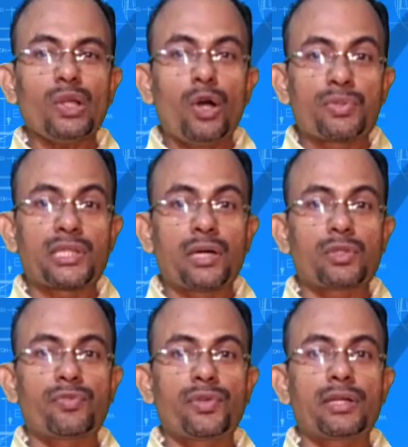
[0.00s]
of South
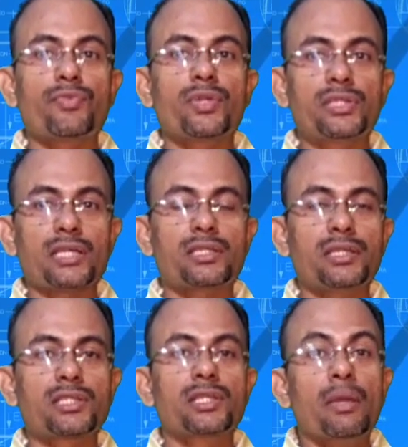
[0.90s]
Africa for
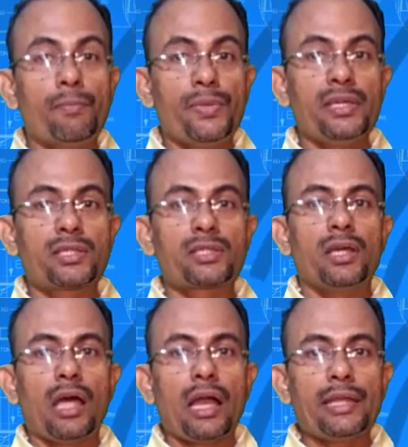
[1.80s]
justice, peace,
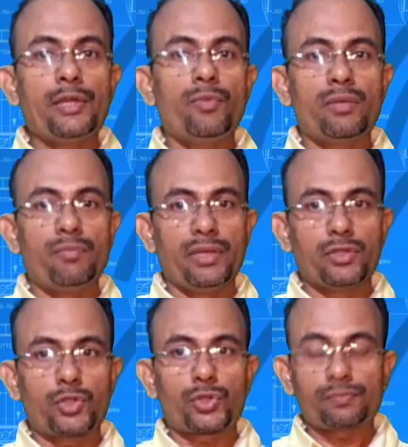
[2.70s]
and human
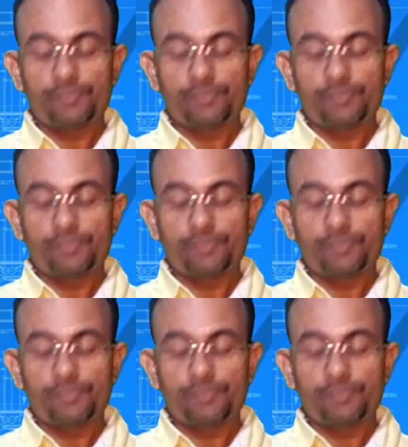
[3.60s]
beings.